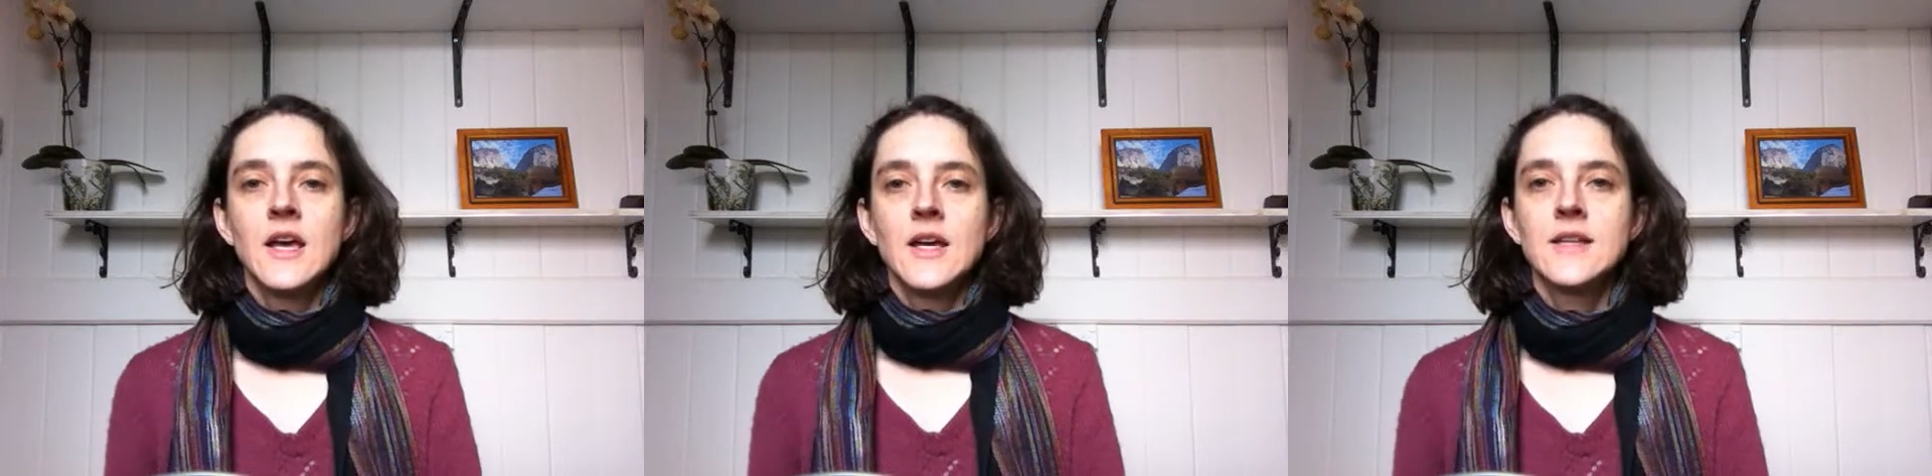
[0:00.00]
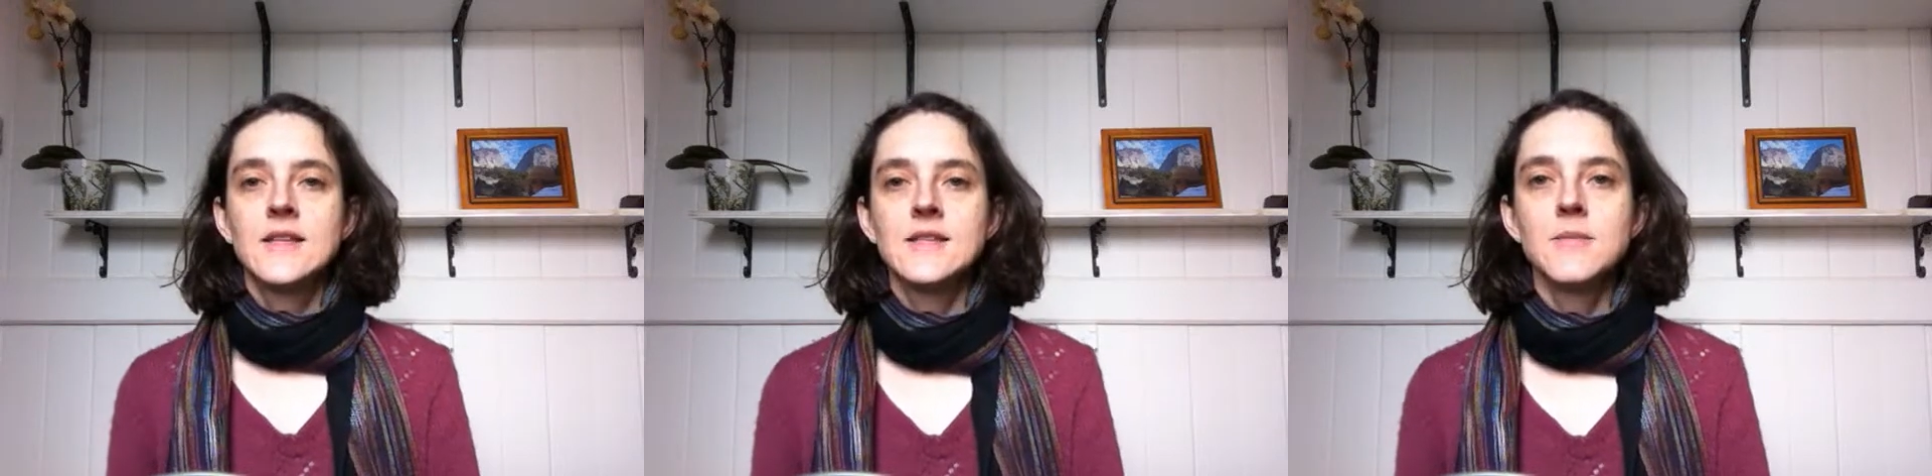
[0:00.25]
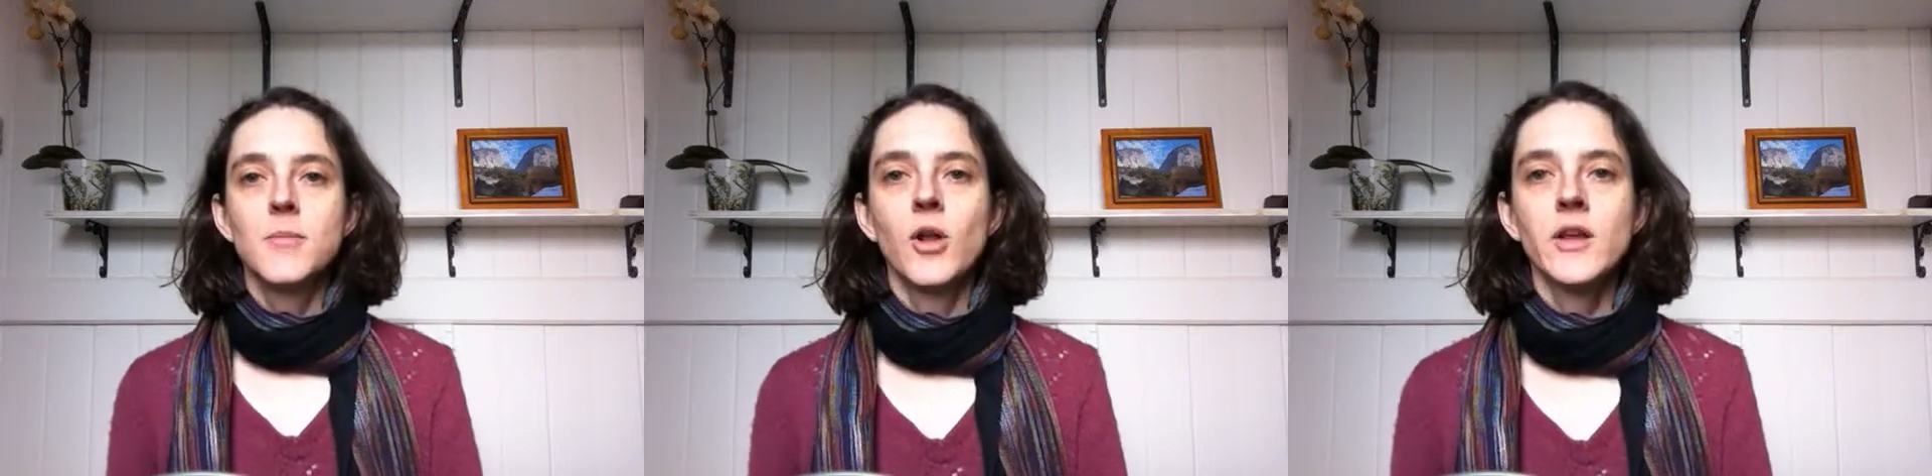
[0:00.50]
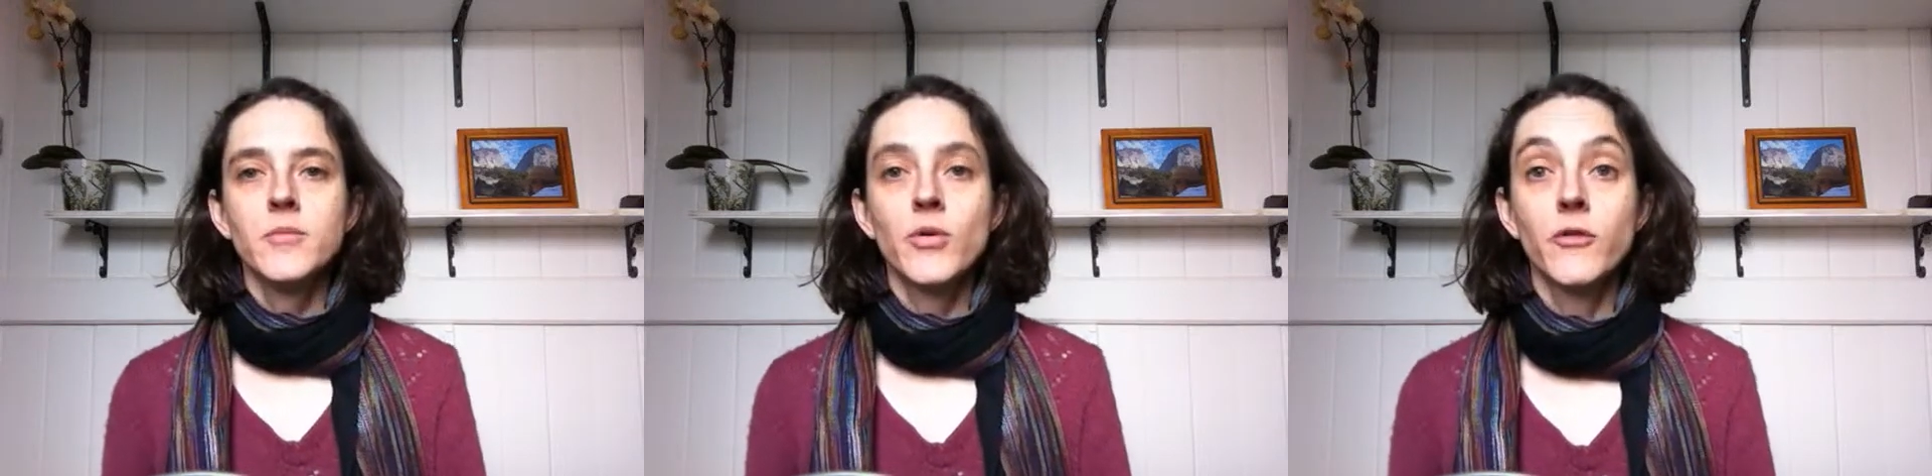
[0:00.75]
it's a
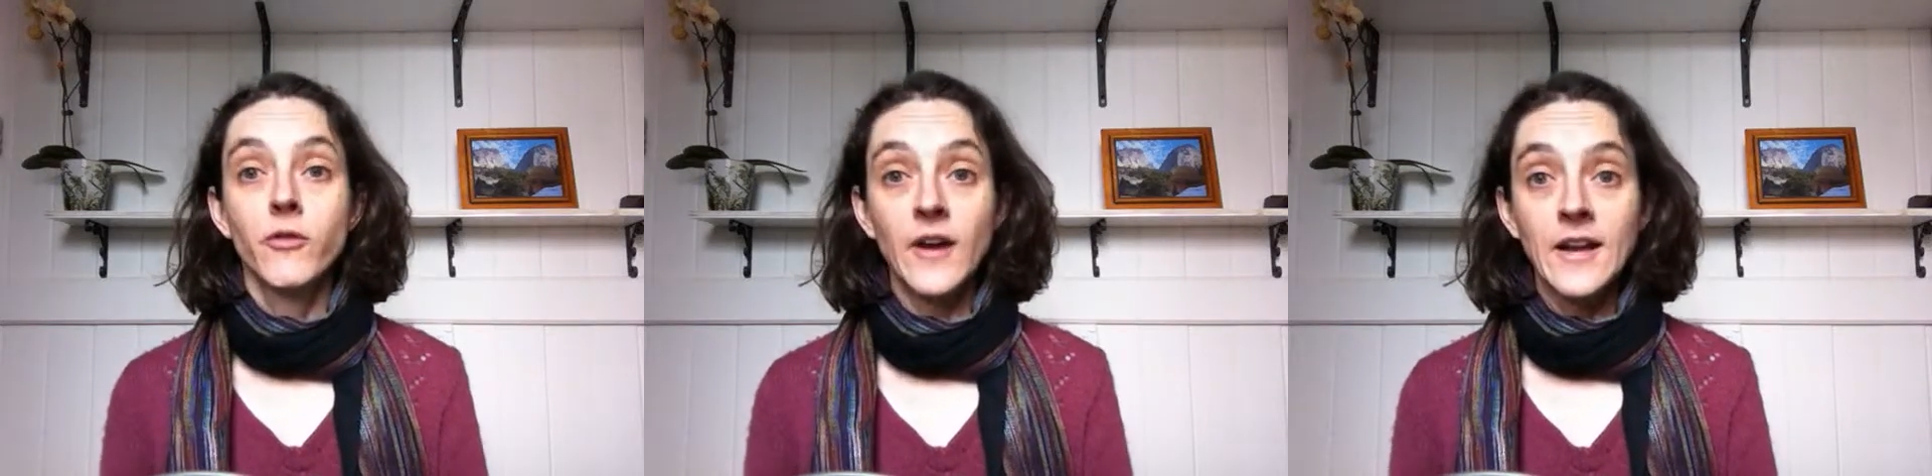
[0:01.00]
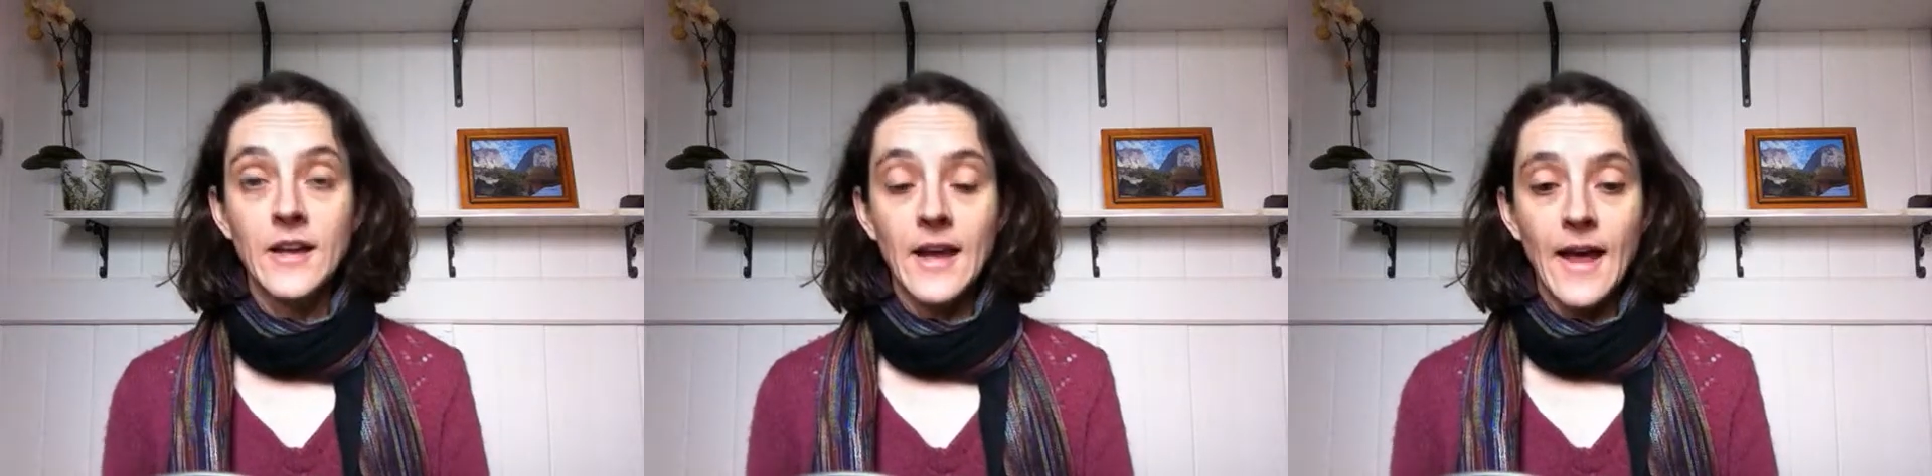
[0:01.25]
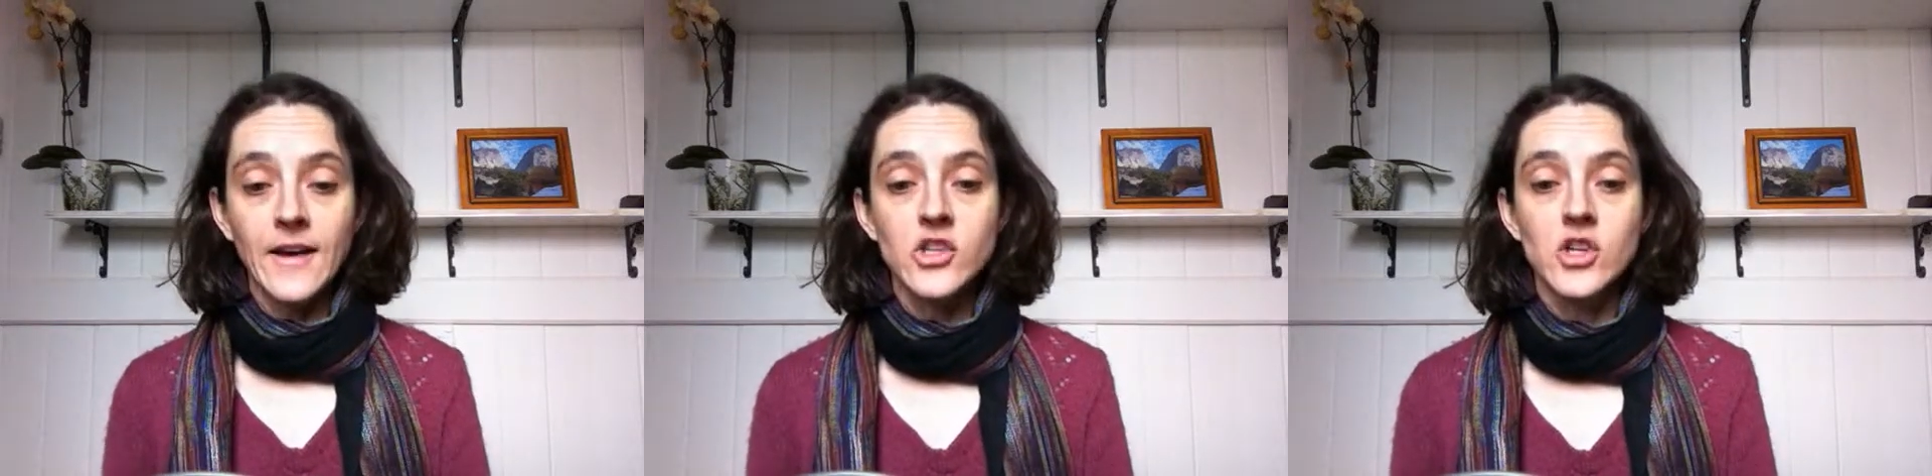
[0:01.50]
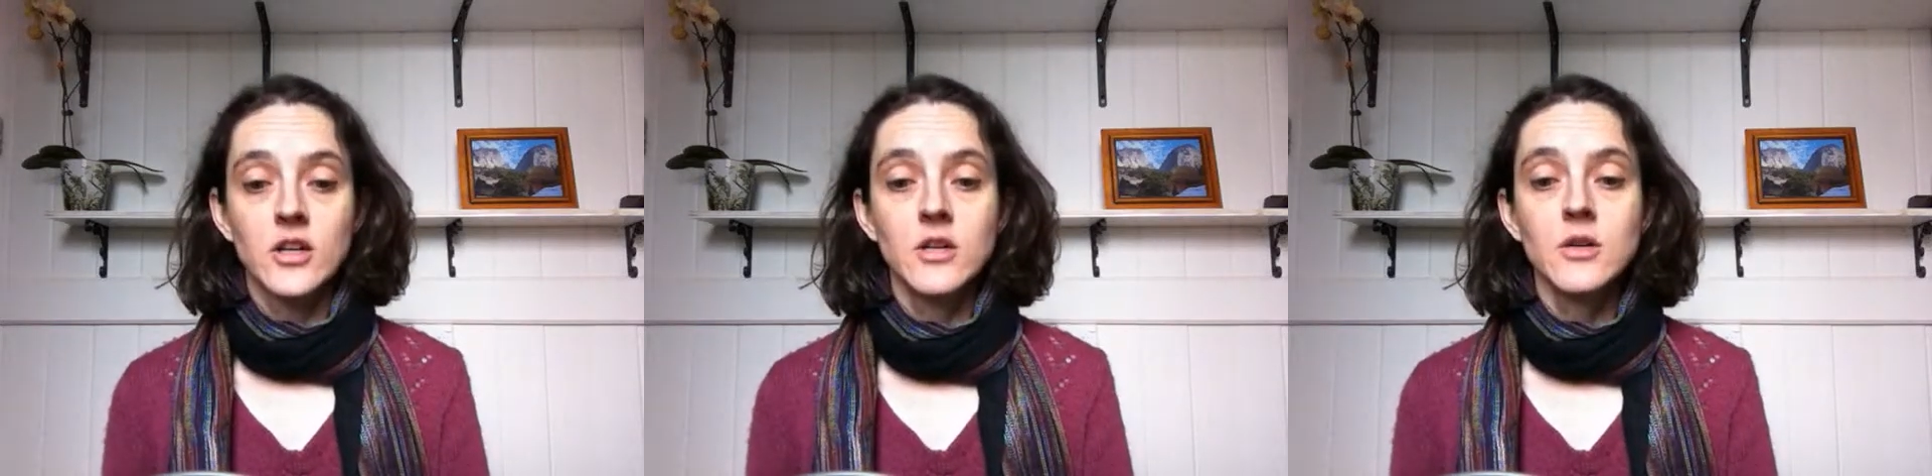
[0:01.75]
symbolic prophetic
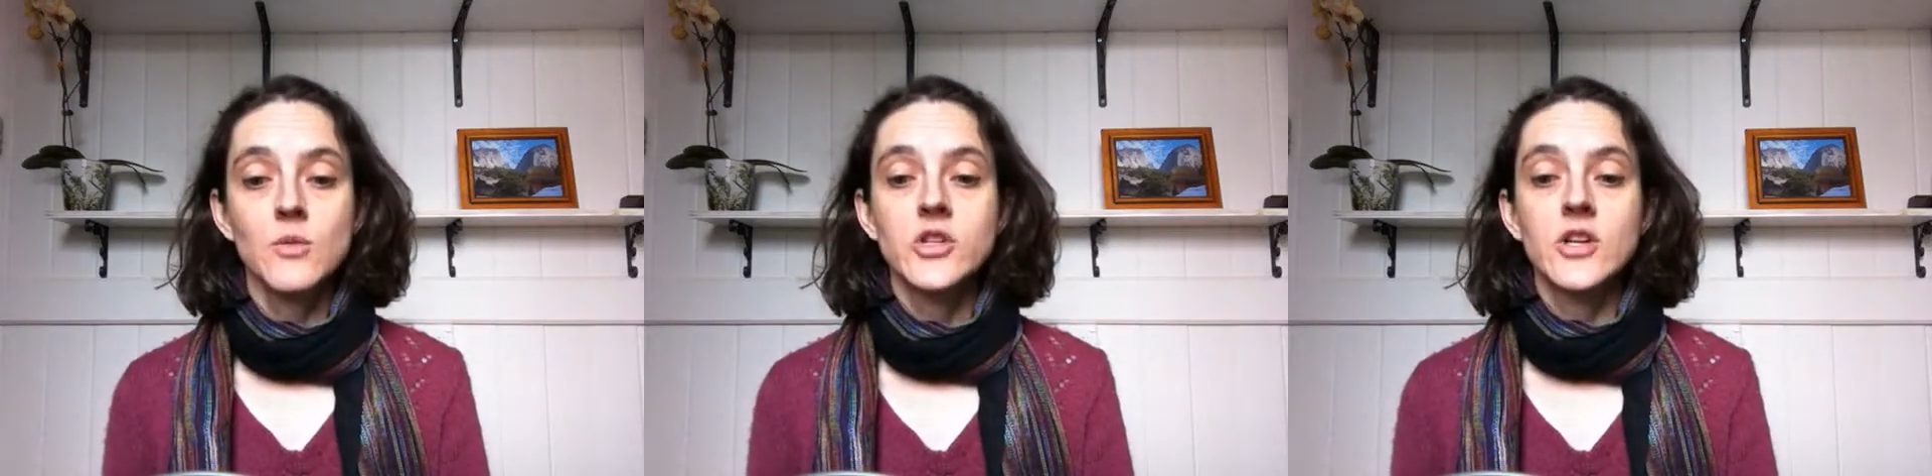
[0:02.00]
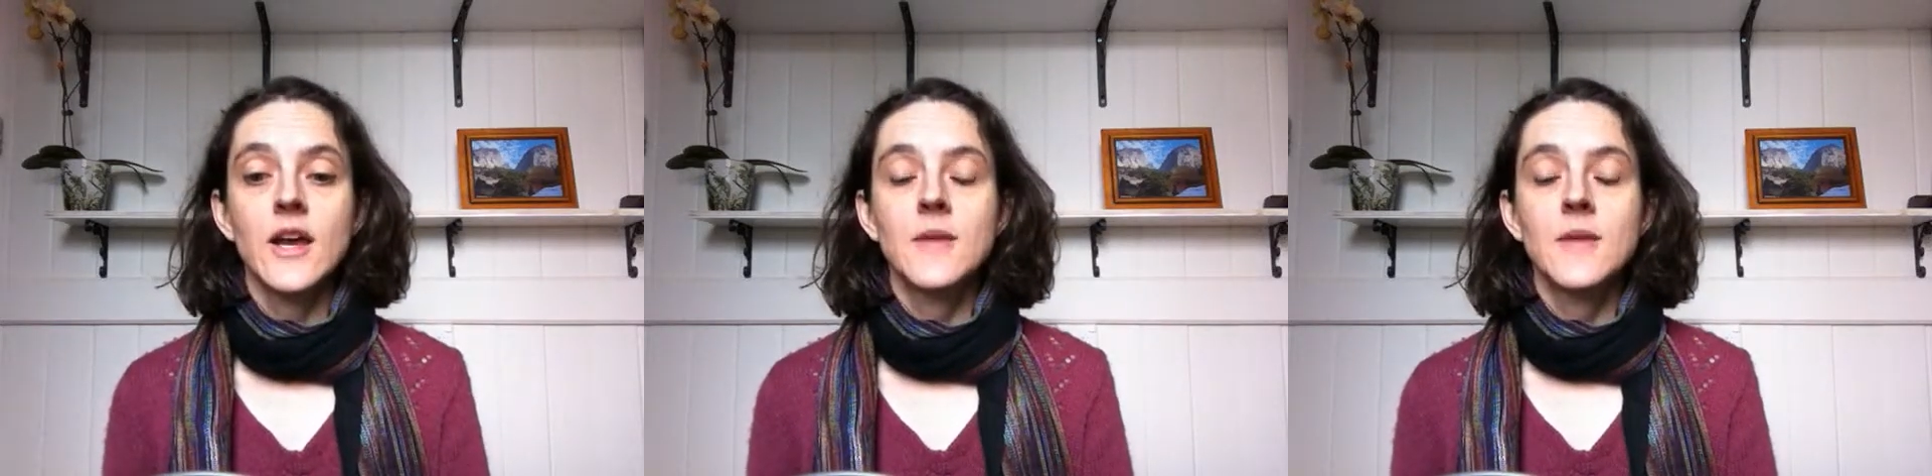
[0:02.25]
action which